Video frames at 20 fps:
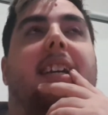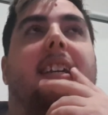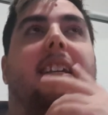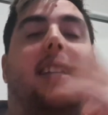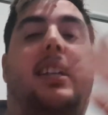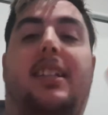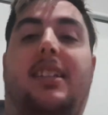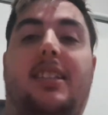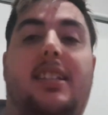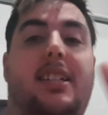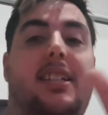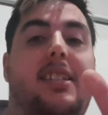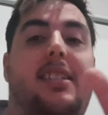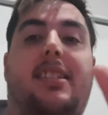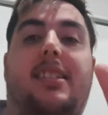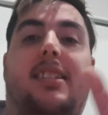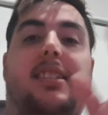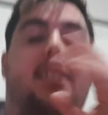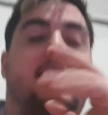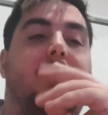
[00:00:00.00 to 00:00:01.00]
In
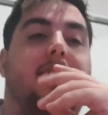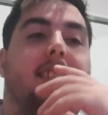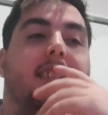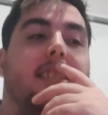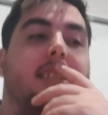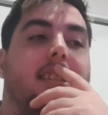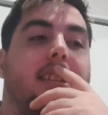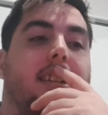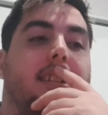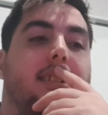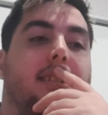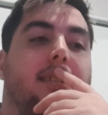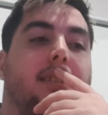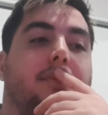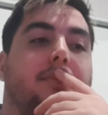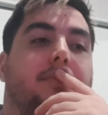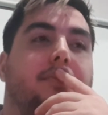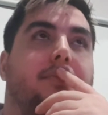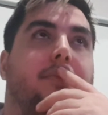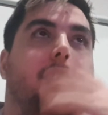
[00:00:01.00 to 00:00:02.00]
this,
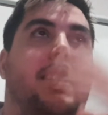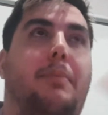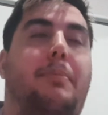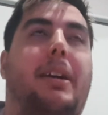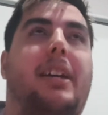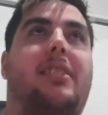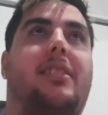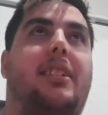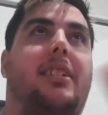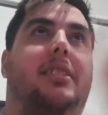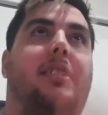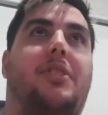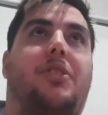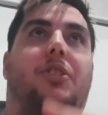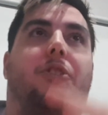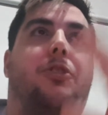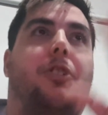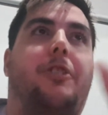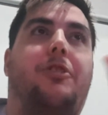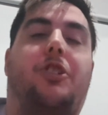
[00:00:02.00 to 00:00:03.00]
they're battling this
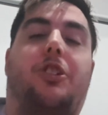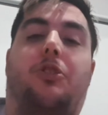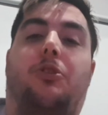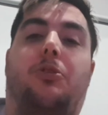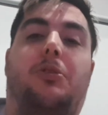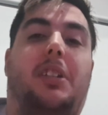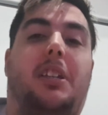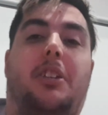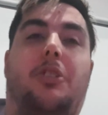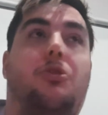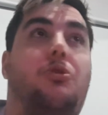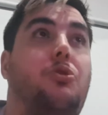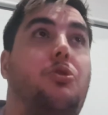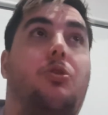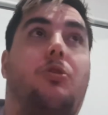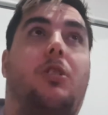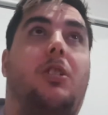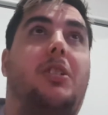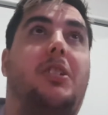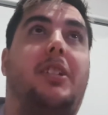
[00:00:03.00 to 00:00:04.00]
creature called
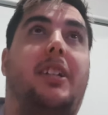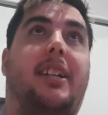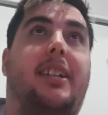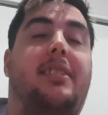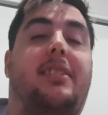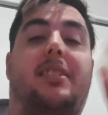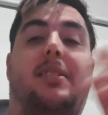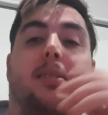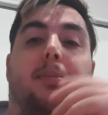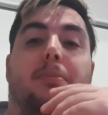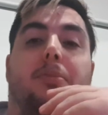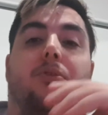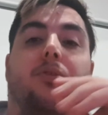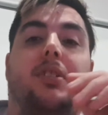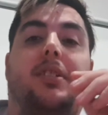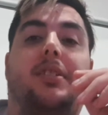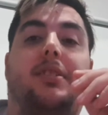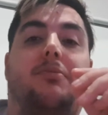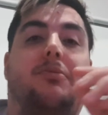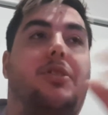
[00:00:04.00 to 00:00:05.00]
Indra at this
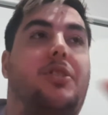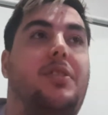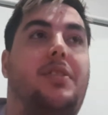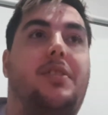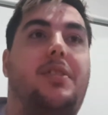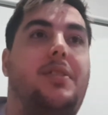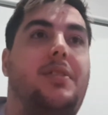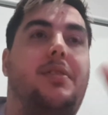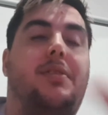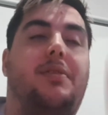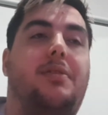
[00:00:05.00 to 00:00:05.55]
point, which is...